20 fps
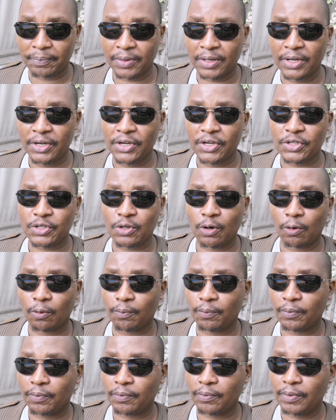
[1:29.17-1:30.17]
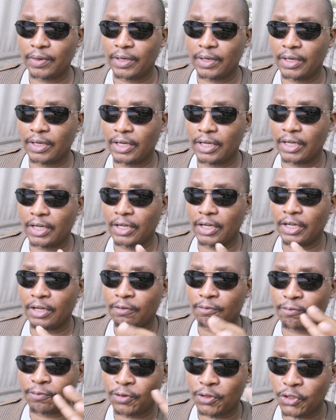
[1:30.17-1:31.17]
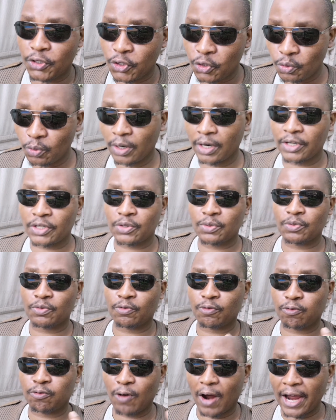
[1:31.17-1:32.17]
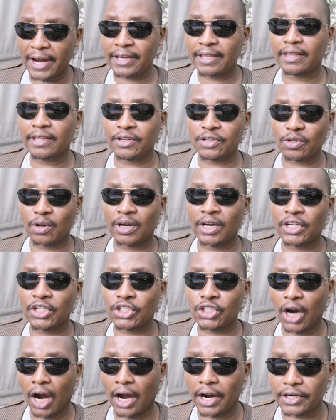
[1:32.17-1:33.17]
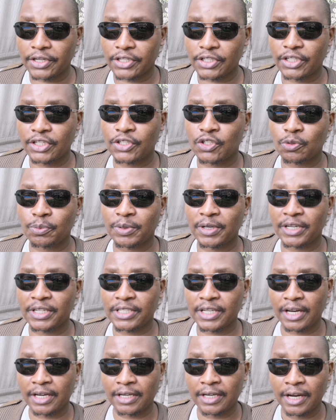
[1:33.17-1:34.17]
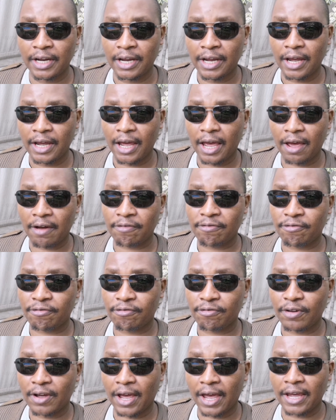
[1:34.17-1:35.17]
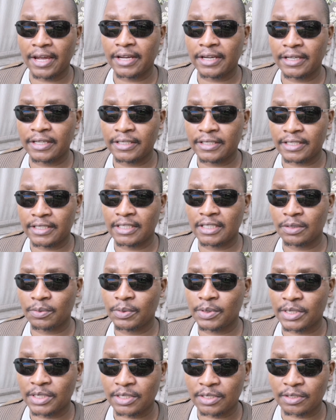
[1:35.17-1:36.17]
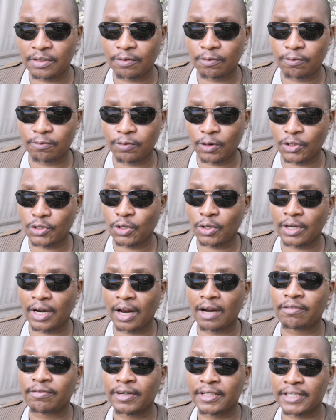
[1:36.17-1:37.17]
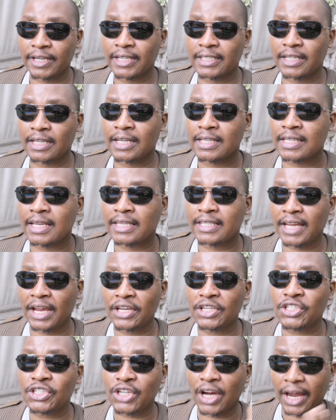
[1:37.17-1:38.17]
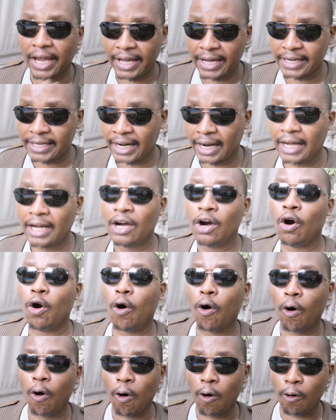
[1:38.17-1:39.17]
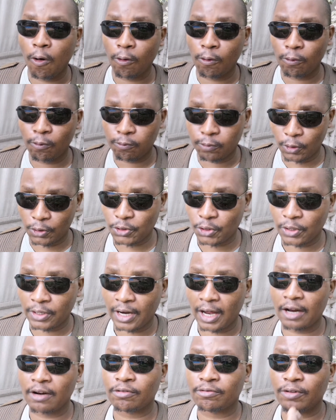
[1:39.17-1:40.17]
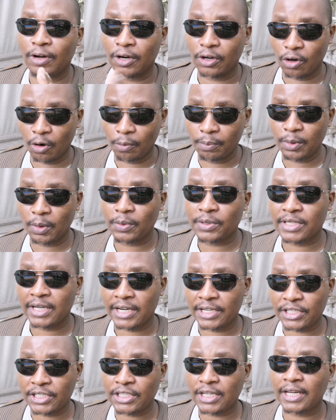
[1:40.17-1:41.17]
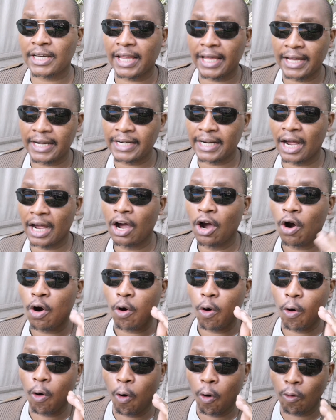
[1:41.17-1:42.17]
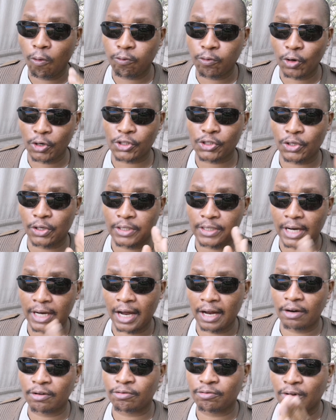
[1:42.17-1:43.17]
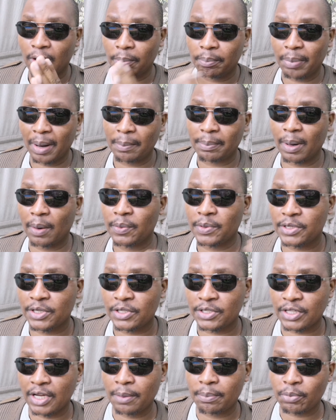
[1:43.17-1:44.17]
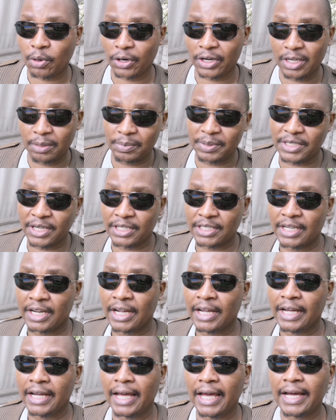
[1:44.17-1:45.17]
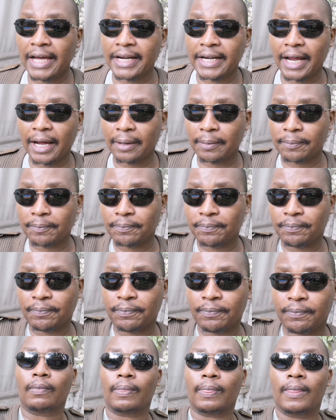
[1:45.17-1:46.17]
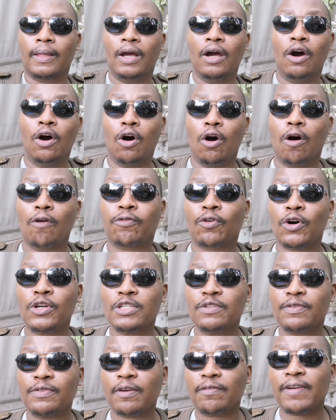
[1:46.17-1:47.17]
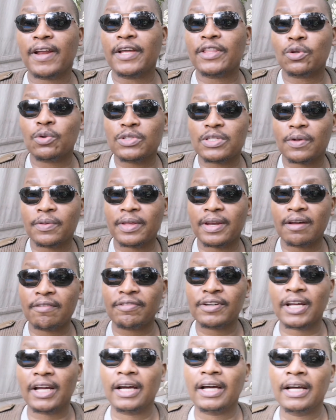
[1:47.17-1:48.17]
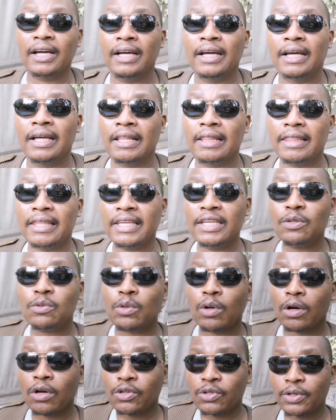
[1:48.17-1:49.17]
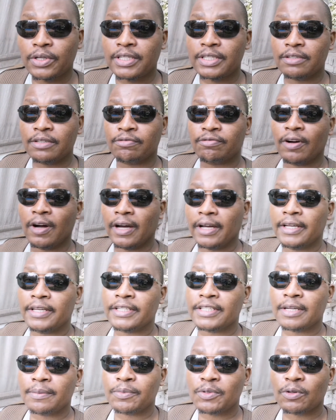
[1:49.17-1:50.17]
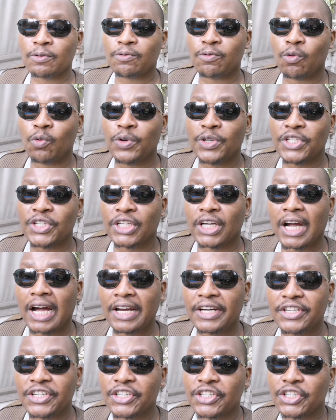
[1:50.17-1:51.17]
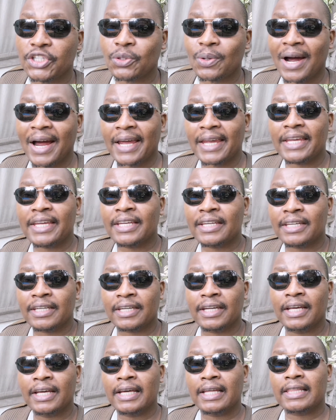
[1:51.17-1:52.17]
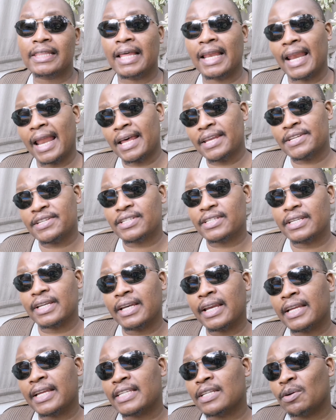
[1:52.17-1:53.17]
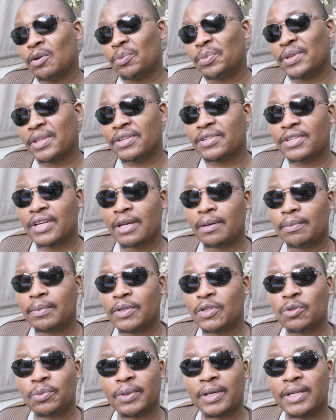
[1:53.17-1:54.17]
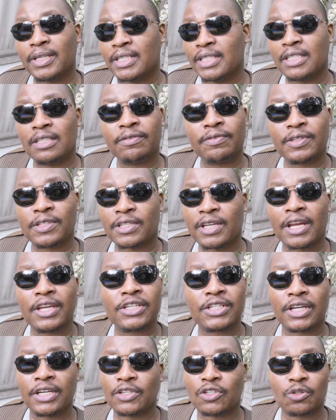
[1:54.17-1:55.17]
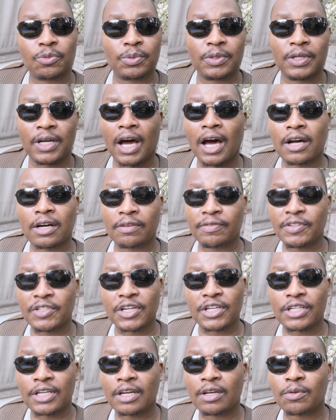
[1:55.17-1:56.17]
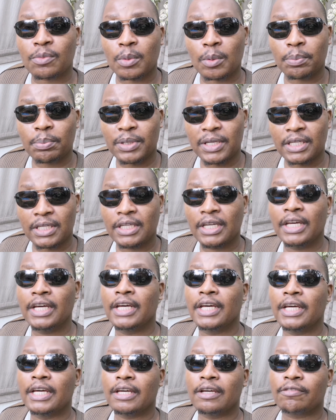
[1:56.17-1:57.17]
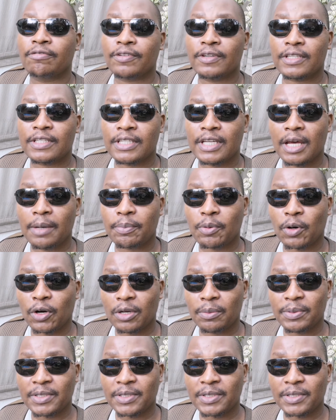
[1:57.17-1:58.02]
So if you are to find this on a chart, it will be written FAD, which is Foxtrot Alpha Delta, that's the danger area, or Foxtrot Alpha Romeo, which is a restricted area, or Foxtrot Alpha Papa, which is a prohibited area. Of course, if you're flying through Southern Africa, these will also differ in terms of which country you are in. The last letter will be the same. It will be a D if it's danger, it will be R if it's restricted, it will be P if it's prohibited.